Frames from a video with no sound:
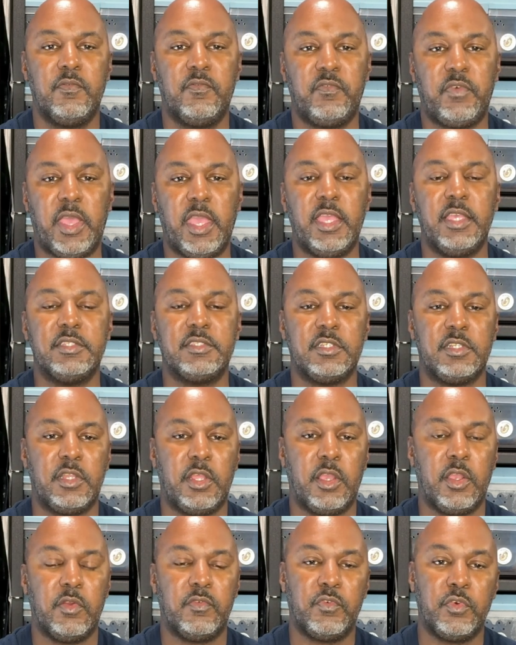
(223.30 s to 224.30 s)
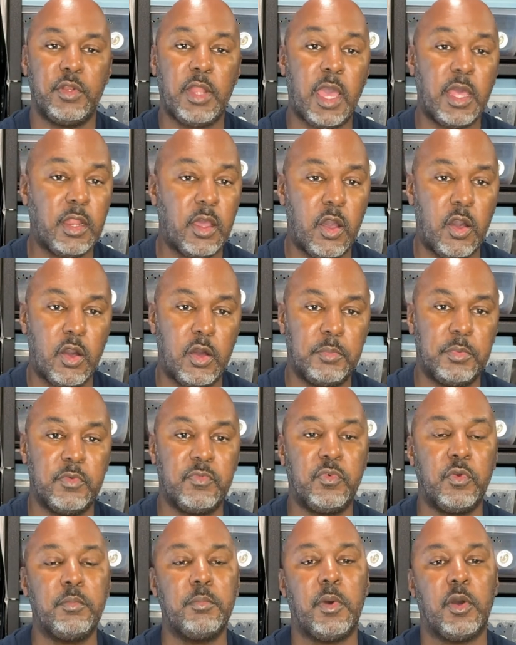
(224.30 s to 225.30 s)
phase in there, for not all,
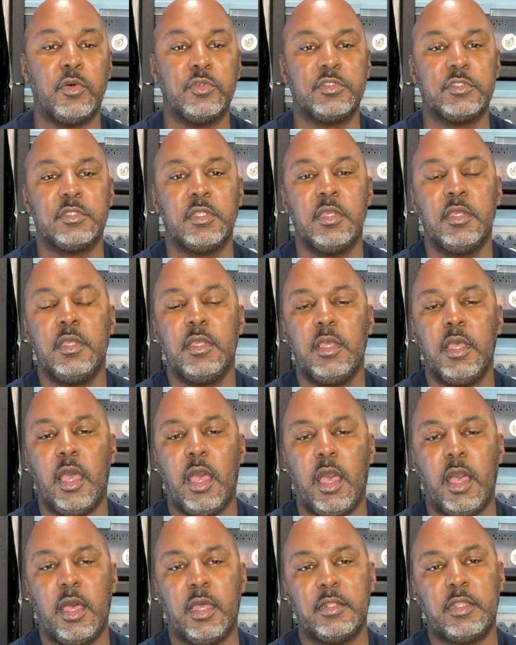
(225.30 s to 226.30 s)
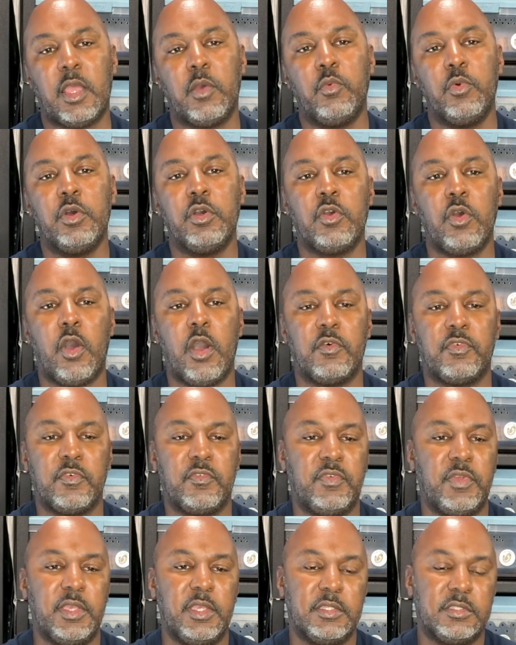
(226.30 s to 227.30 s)
but for most, that will go off
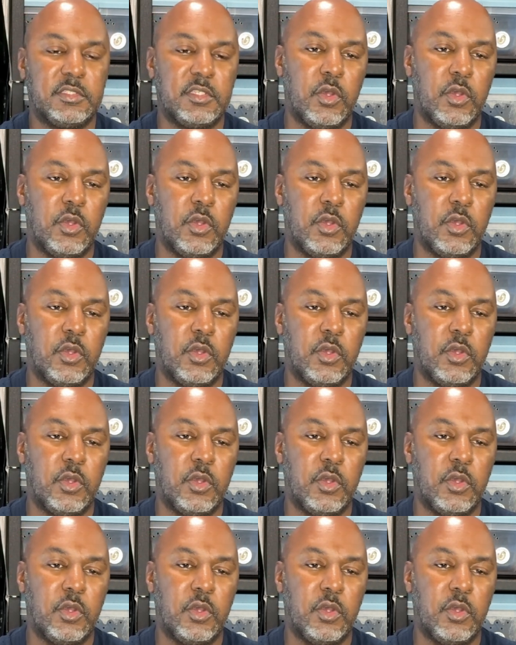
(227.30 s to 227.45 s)
of feed.